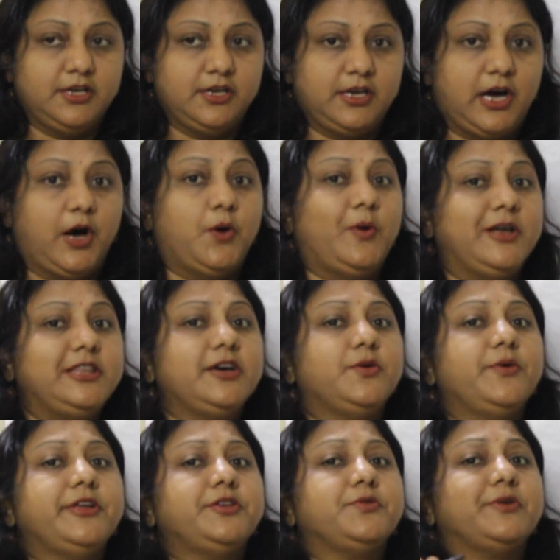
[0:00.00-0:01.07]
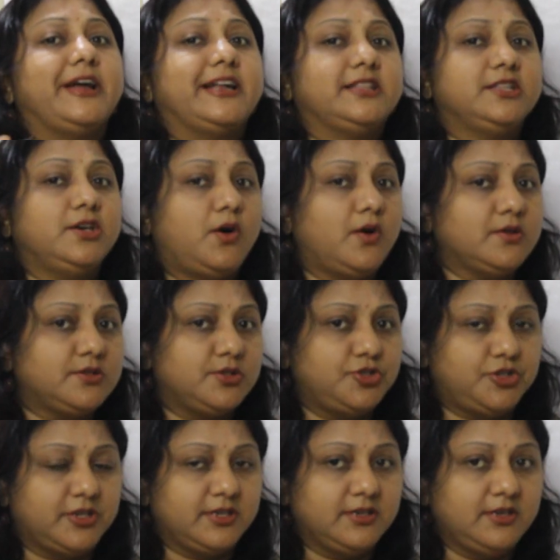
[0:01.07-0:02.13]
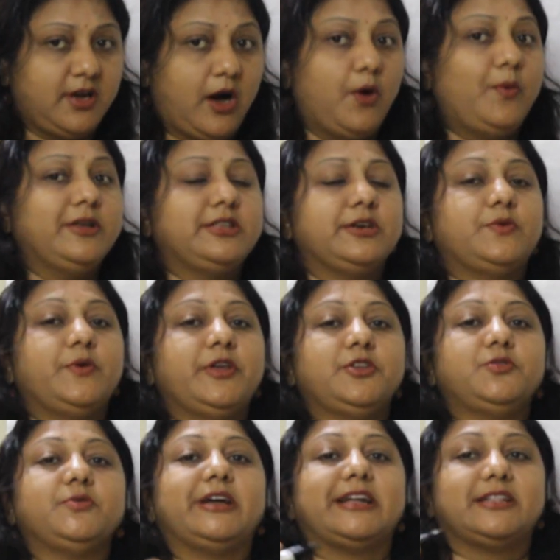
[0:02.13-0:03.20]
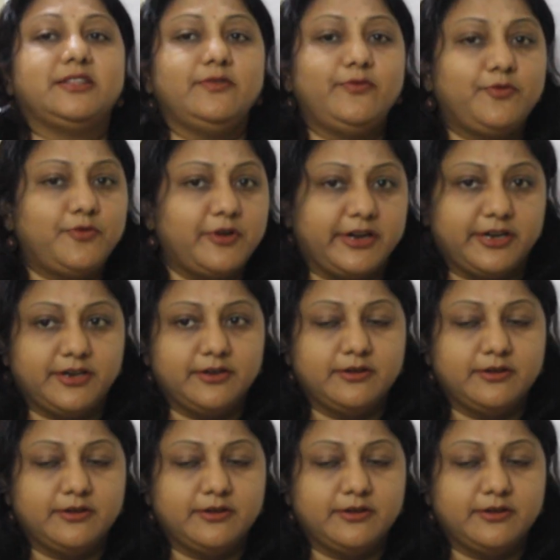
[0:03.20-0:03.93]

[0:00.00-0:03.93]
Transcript: How are they going to get the oxygen? How are they going to get the food?